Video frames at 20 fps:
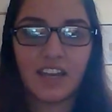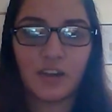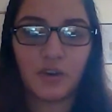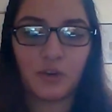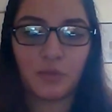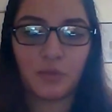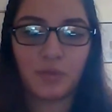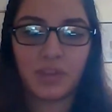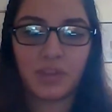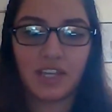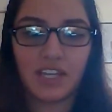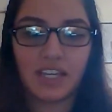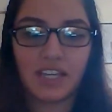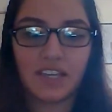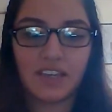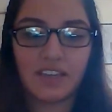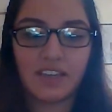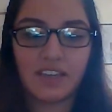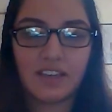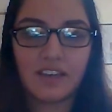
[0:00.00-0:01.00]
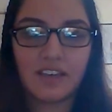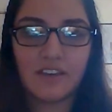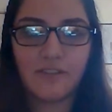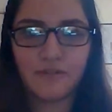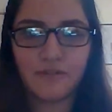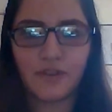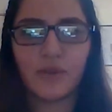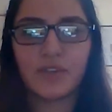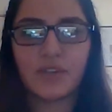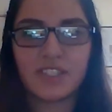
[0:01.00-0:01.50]
hope that
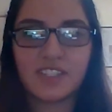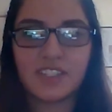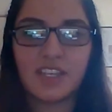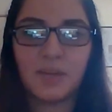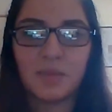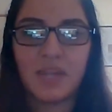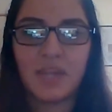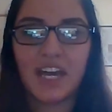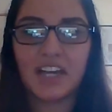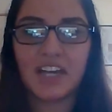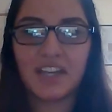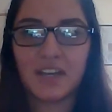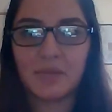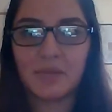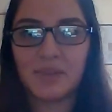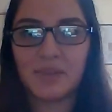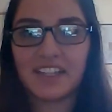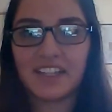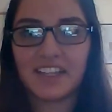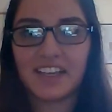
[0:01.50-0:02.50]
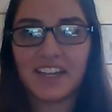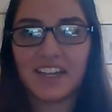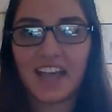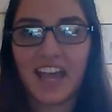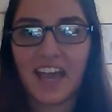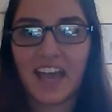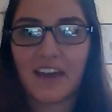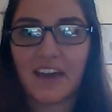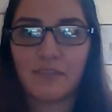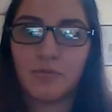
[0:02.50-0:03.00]
folks keep that coming, like
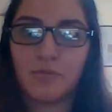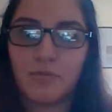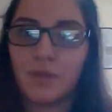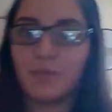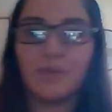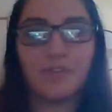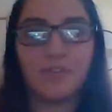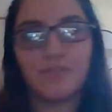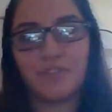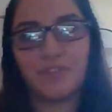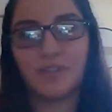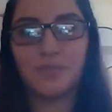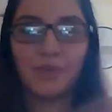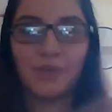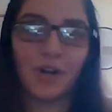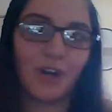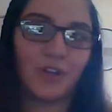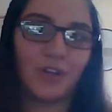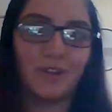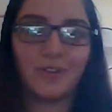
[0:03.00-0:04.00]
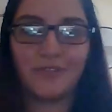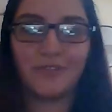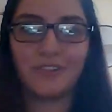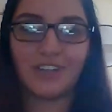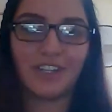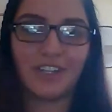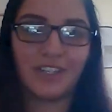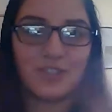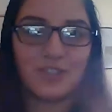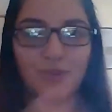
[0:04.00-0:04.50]
have people from all
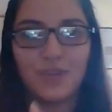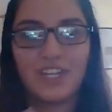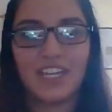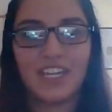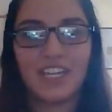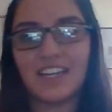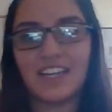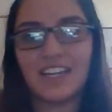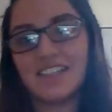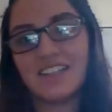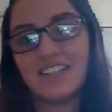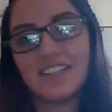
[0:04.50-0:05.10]
over joining us.